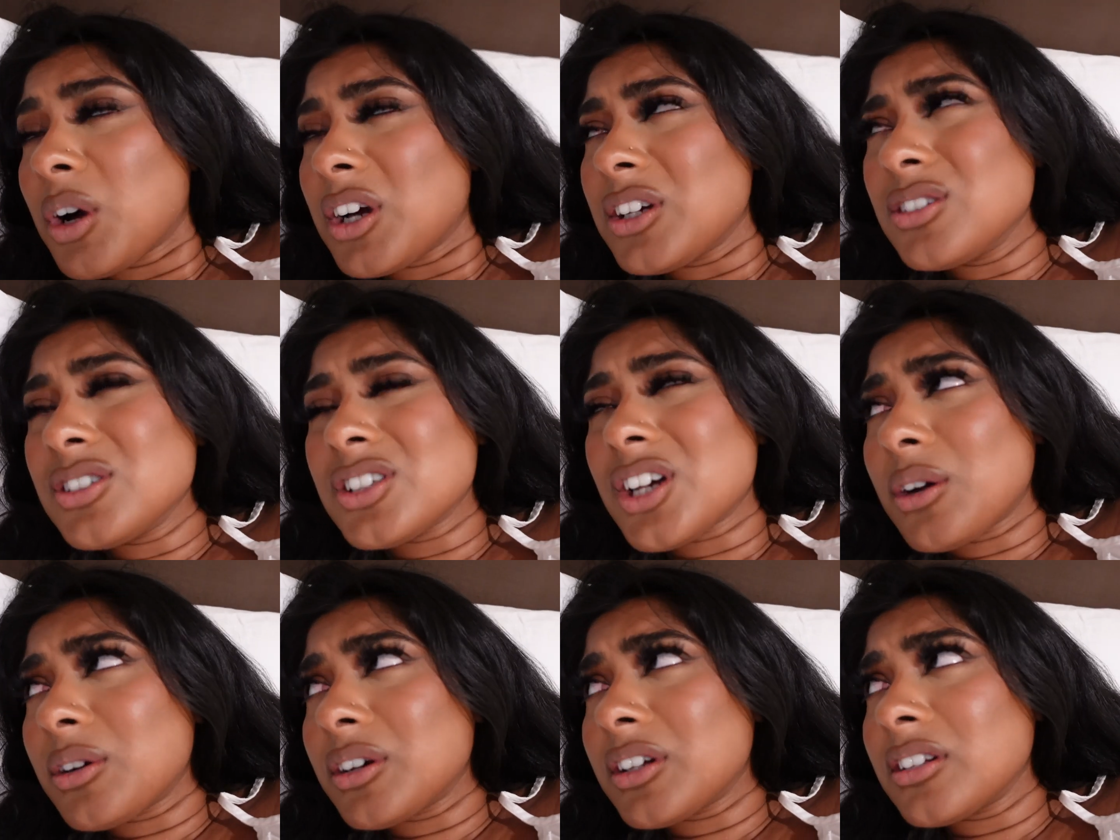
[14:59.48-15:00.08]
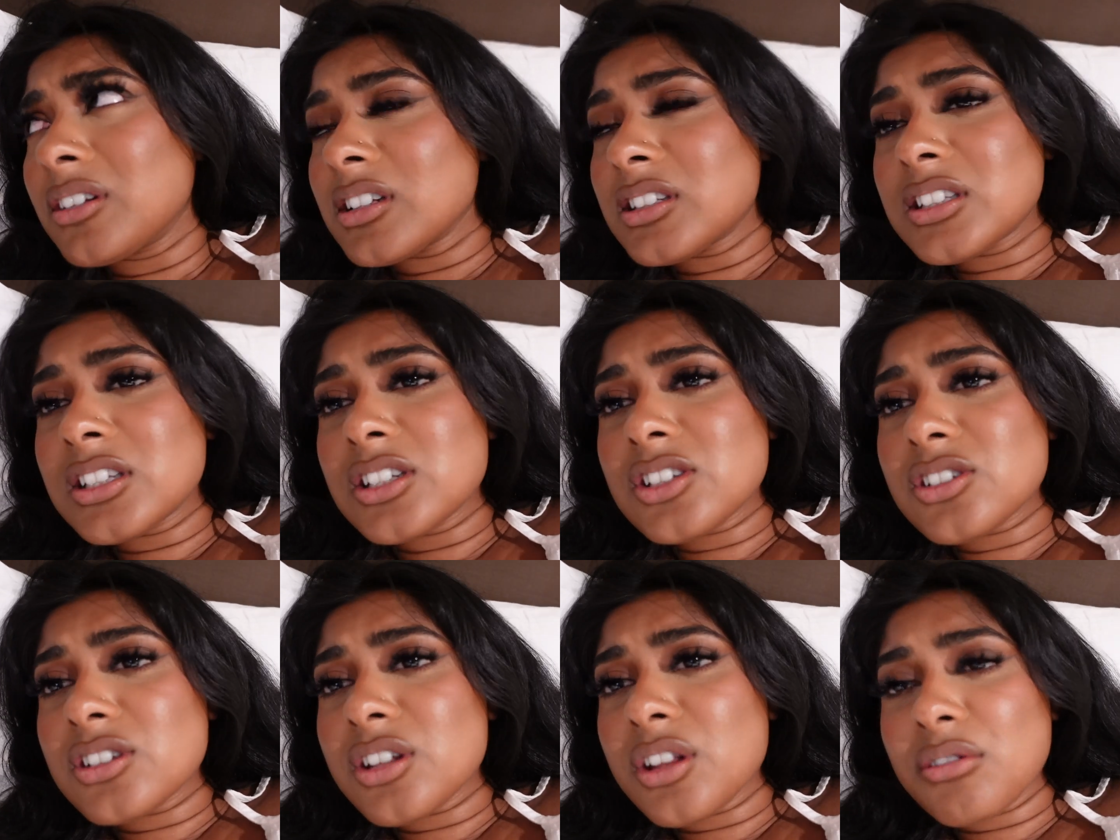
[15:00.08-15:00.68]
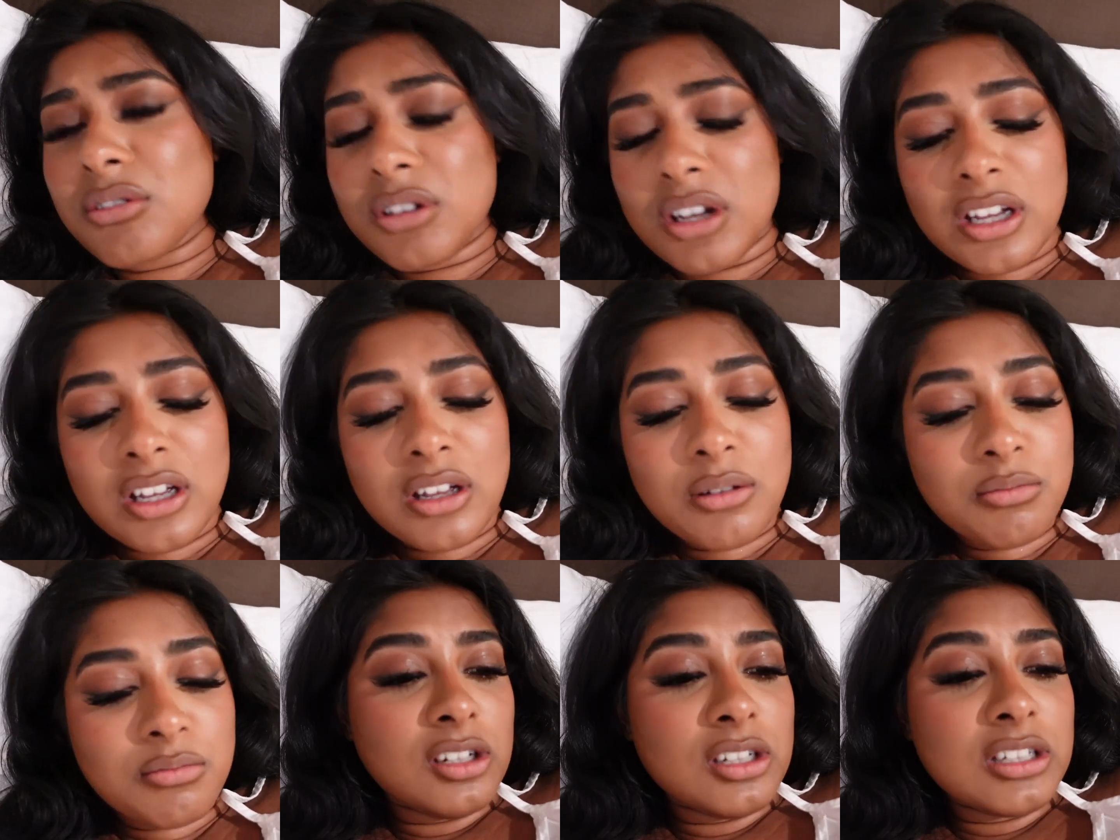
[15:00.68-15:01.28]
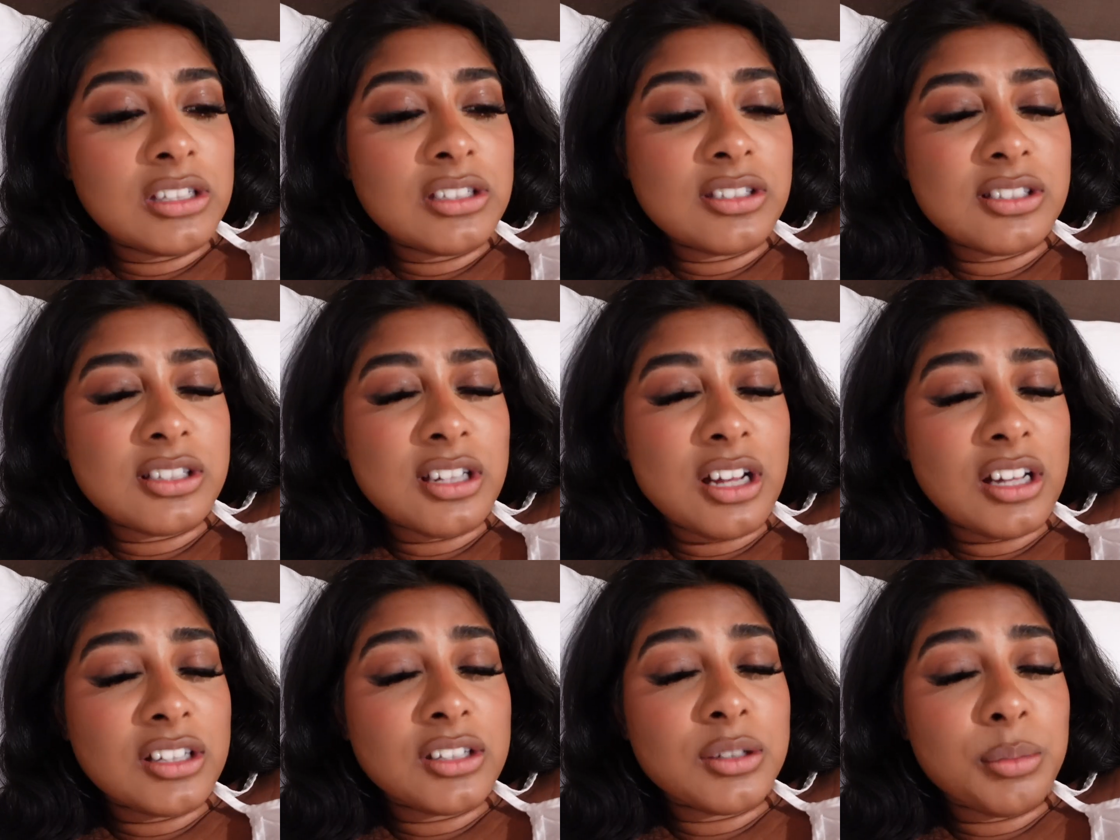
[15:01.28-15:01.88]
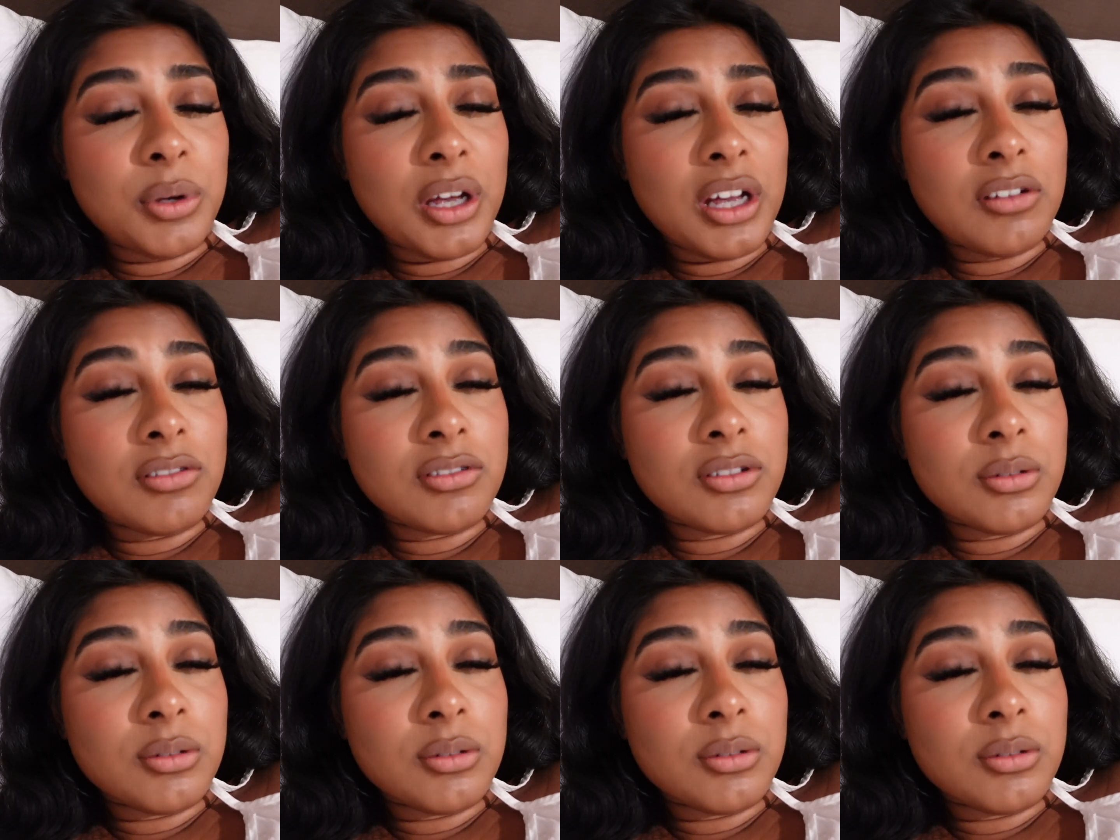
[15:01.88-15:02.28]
Why are you shouting? It's literally 3 a.m. She just doesn't know how to bathe